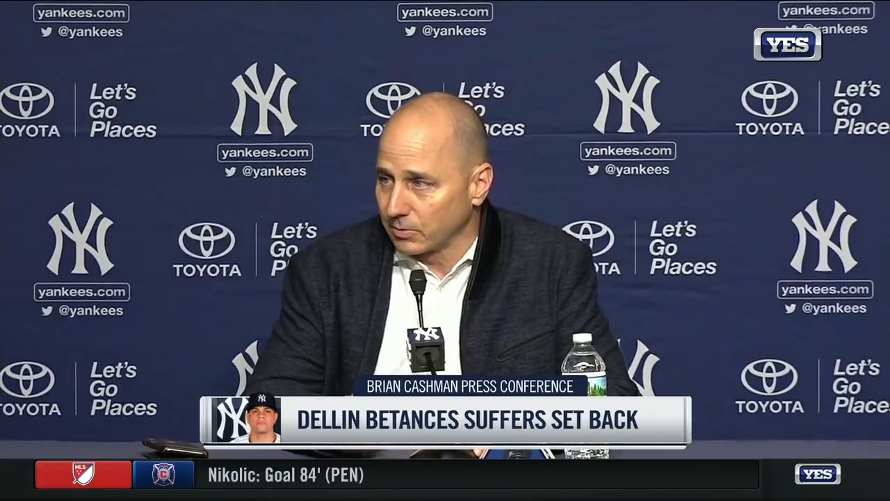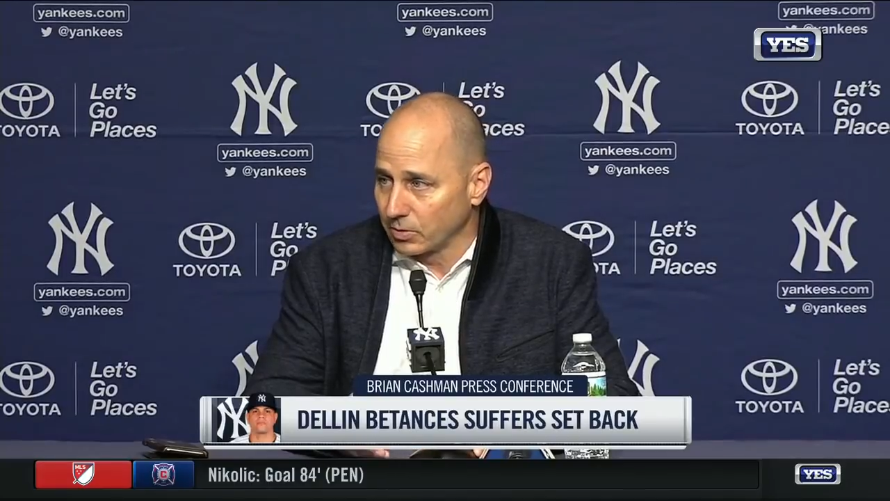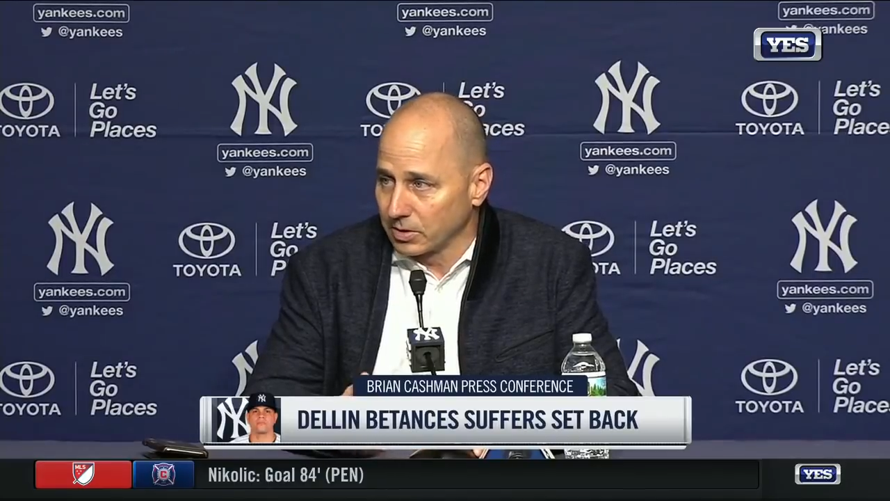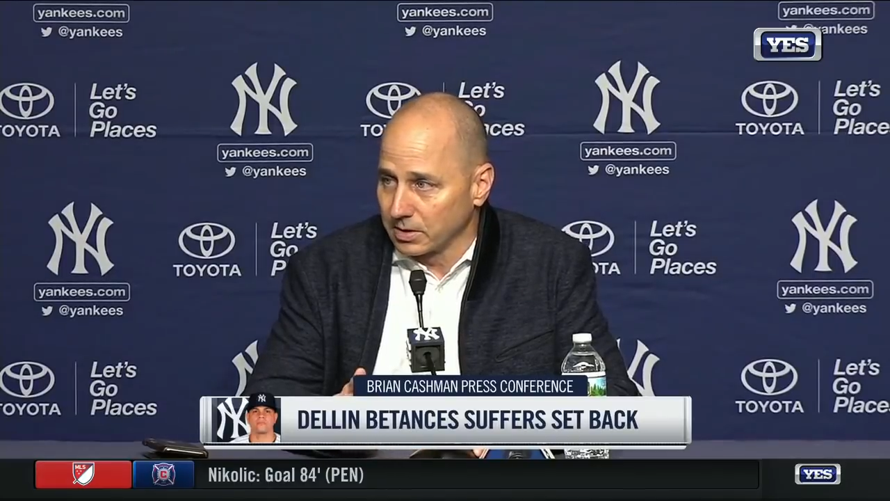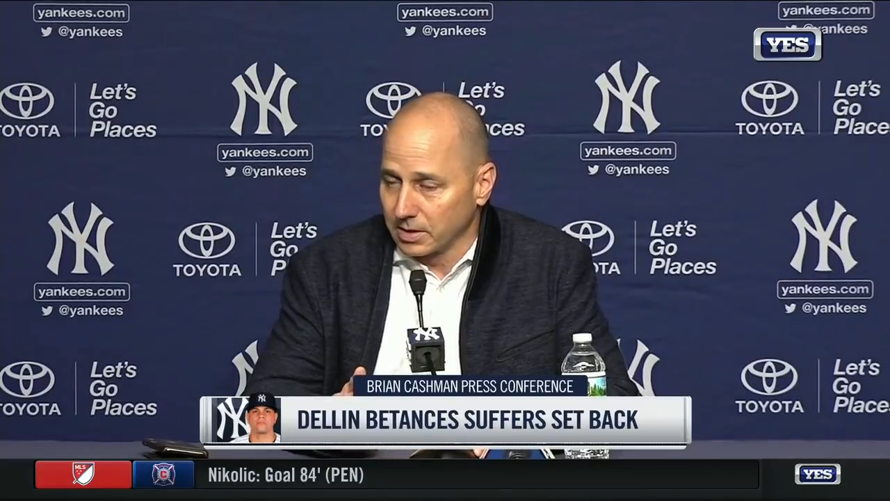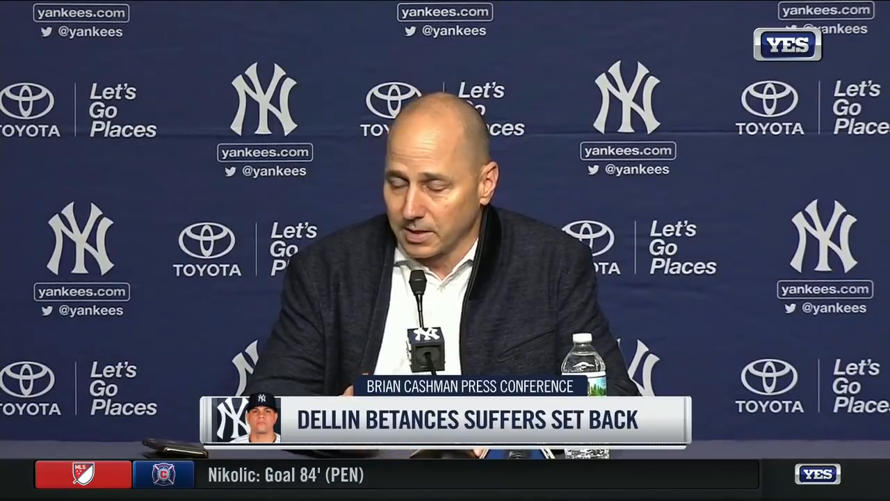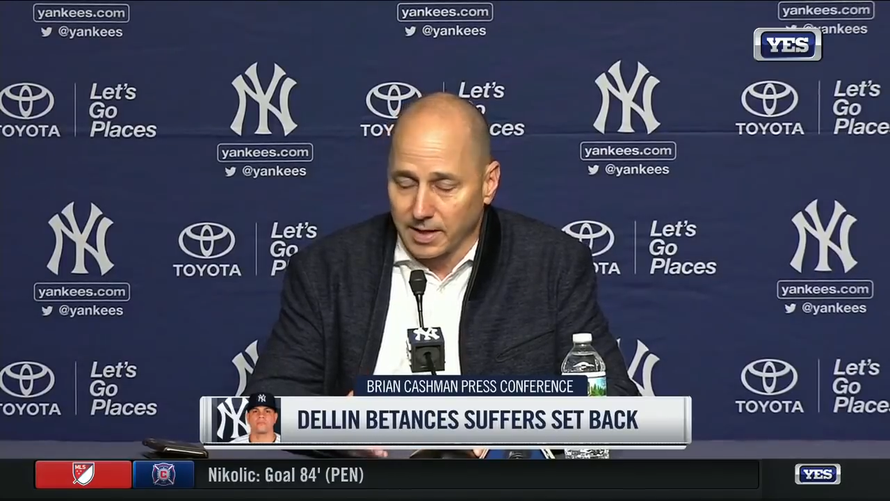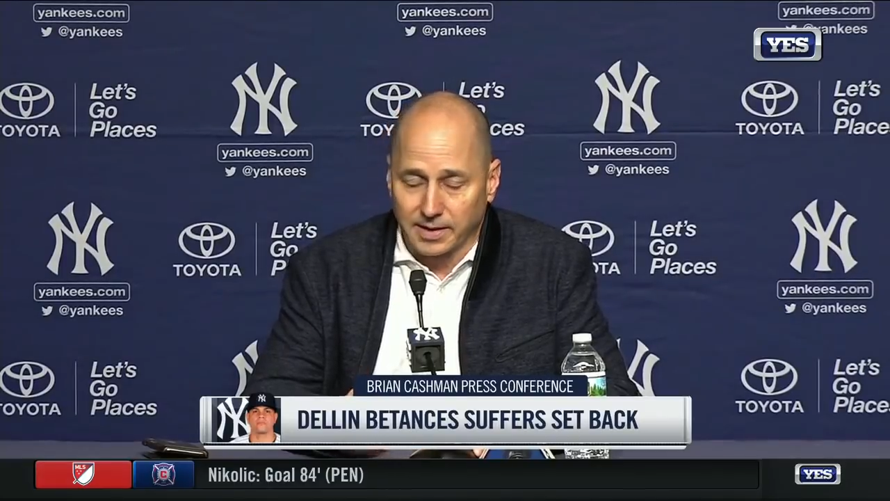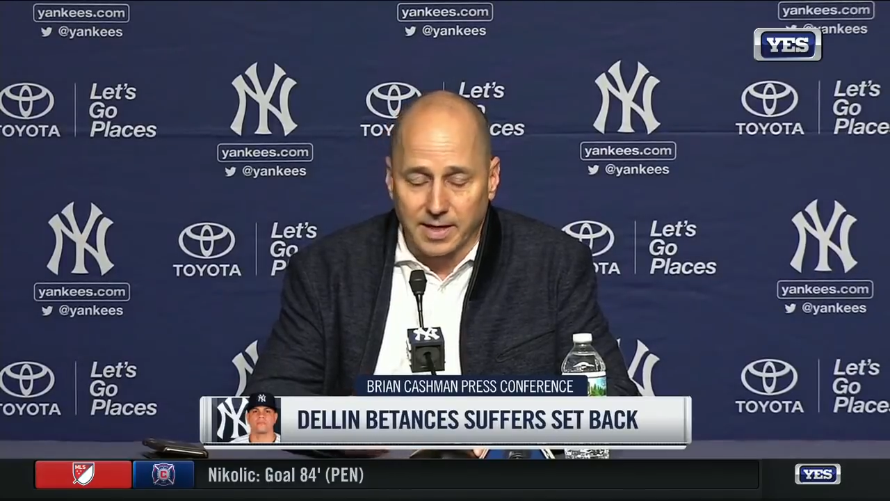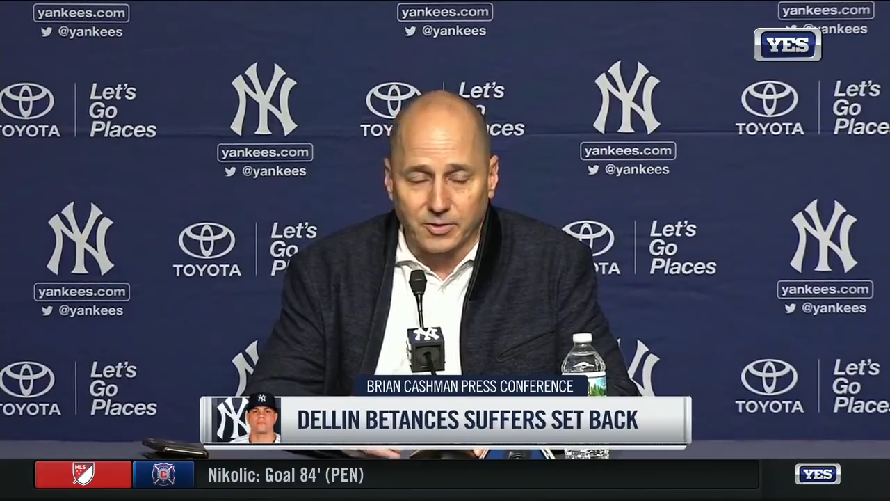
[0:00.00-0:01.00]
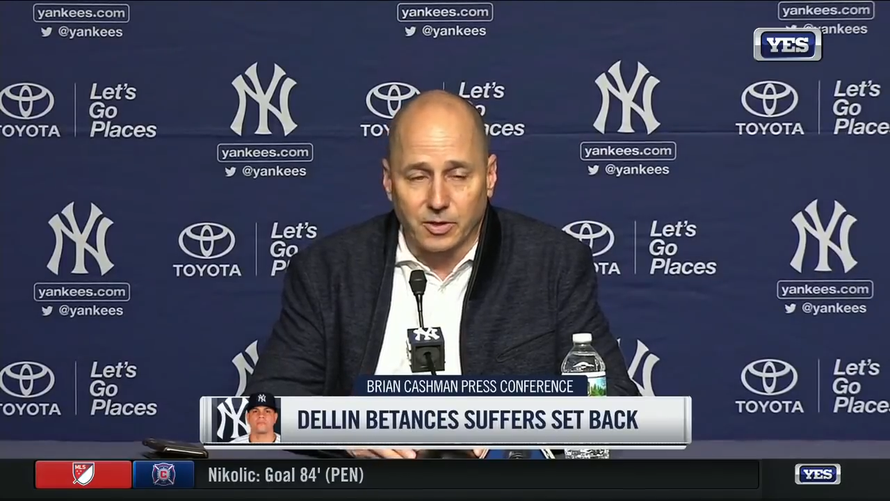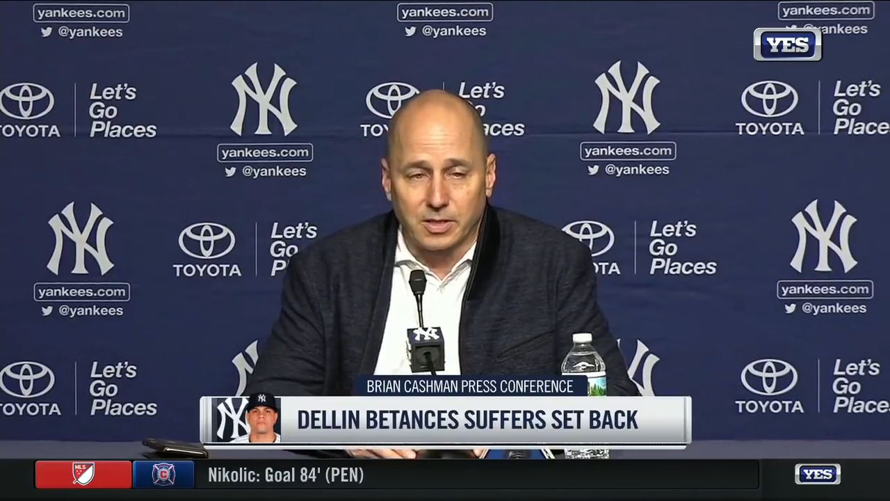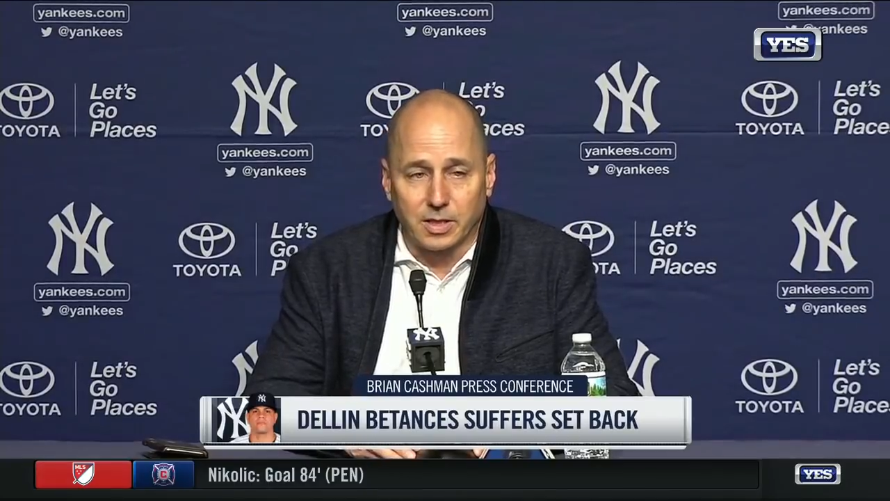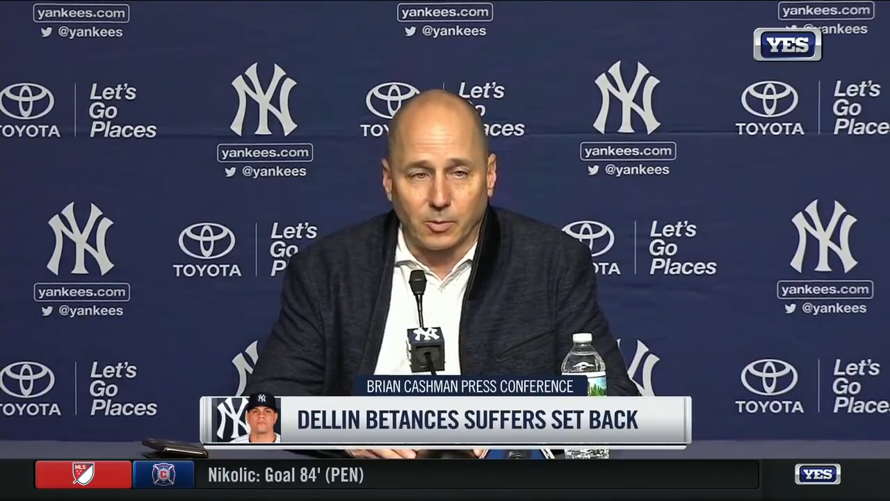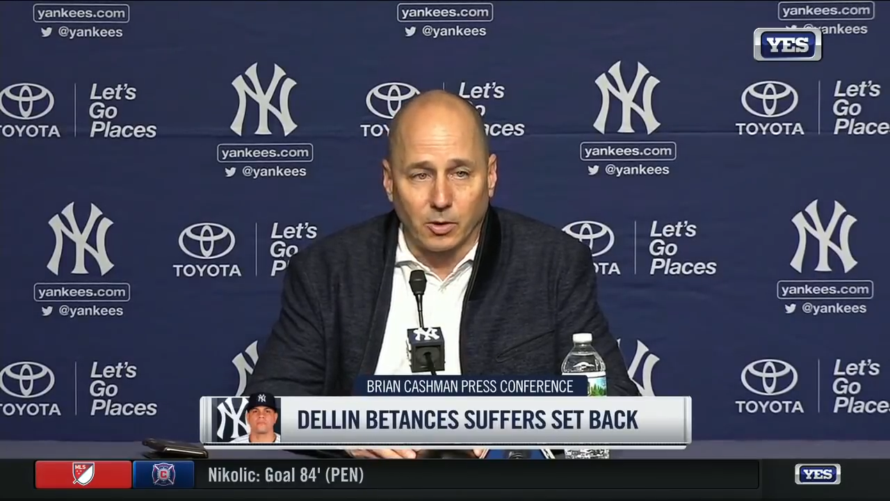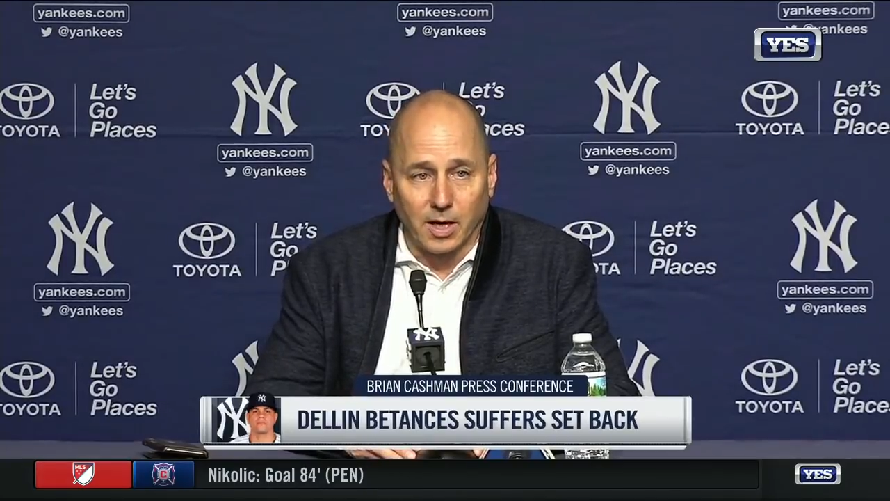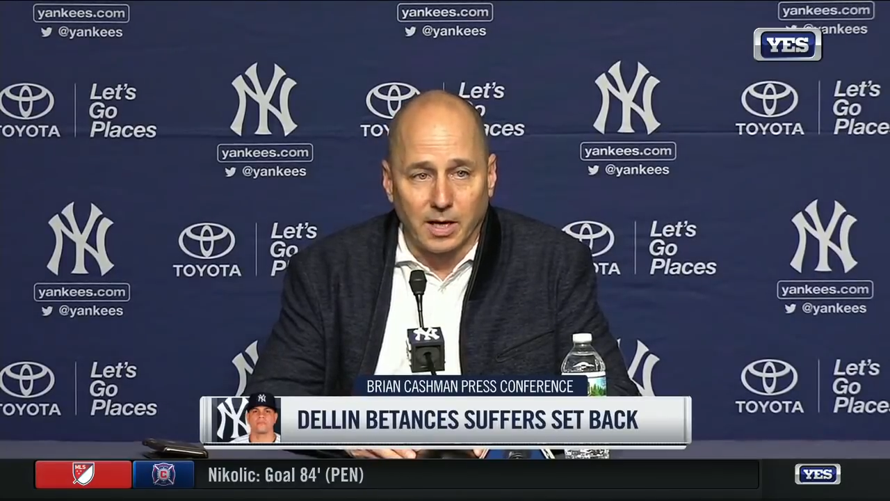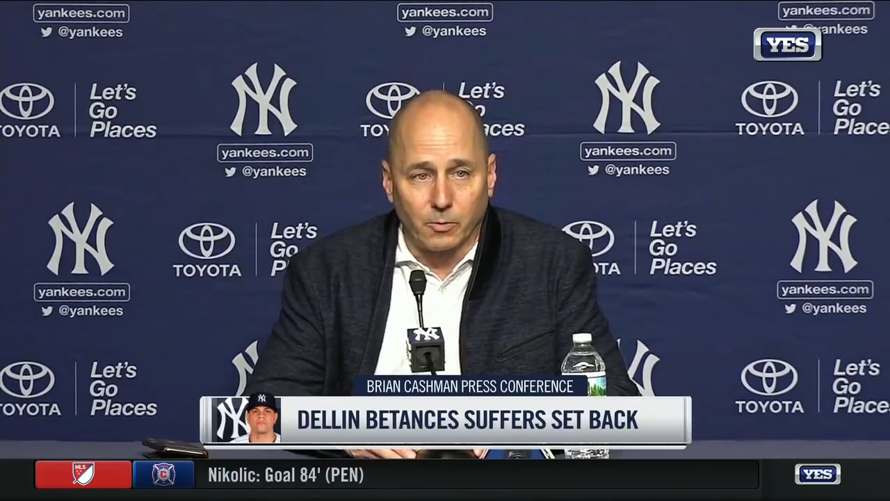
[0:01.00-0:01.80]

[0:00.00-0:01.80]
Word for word: which is the dye contrast MRI,